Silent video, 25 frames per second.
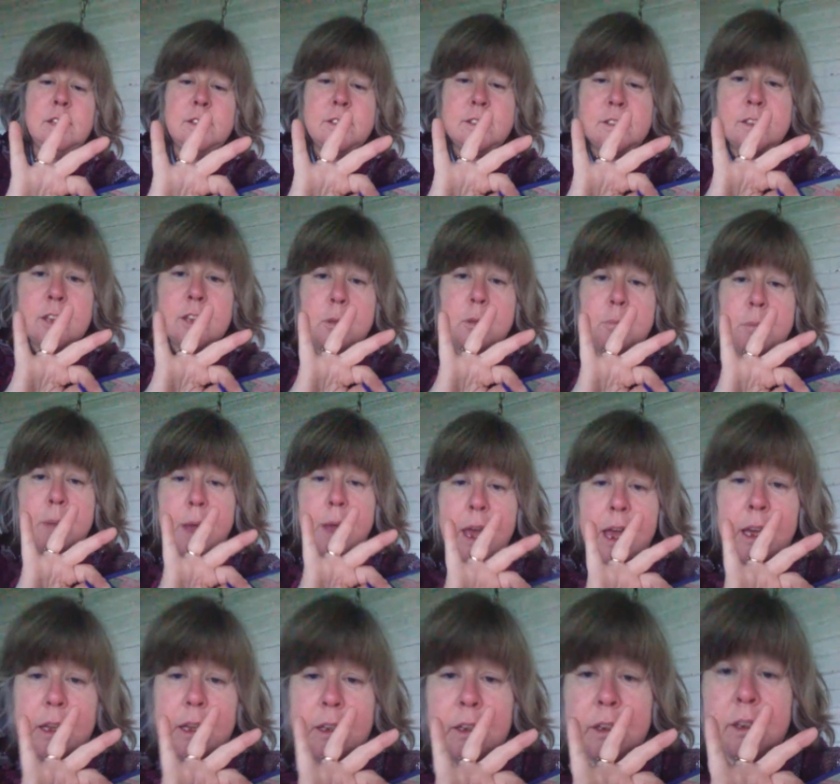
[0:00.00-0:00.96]
and step
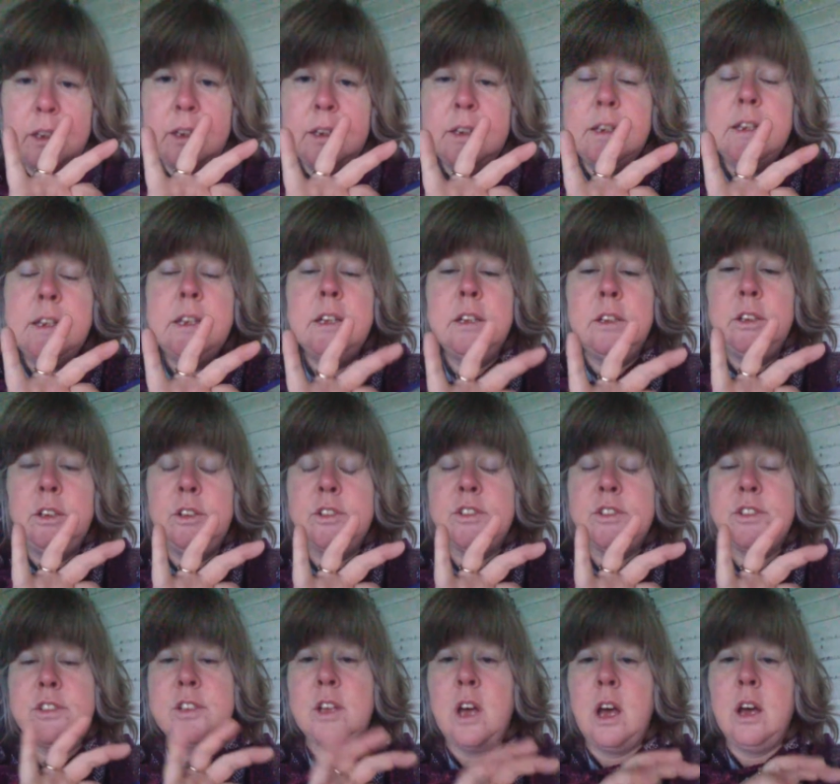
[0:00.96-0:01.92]
back and heal
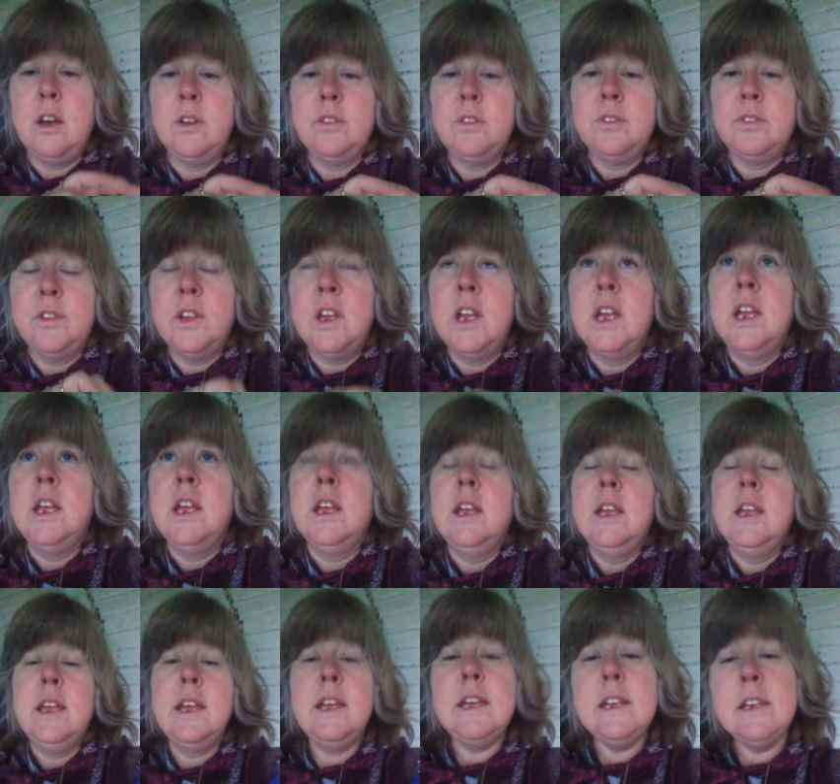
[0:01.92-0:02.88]
yourself.
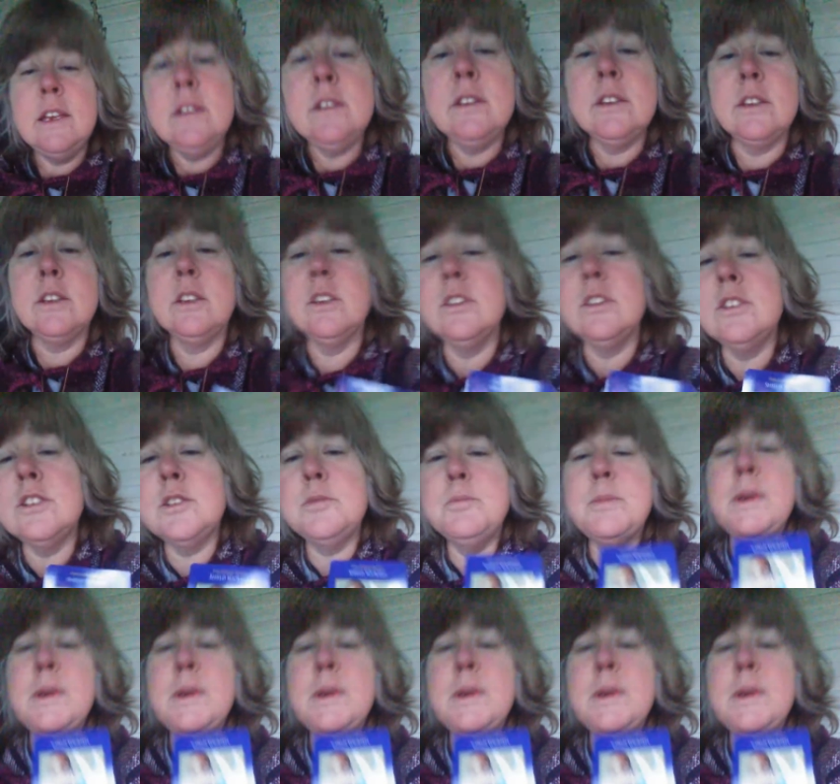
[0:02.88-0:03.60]
And there's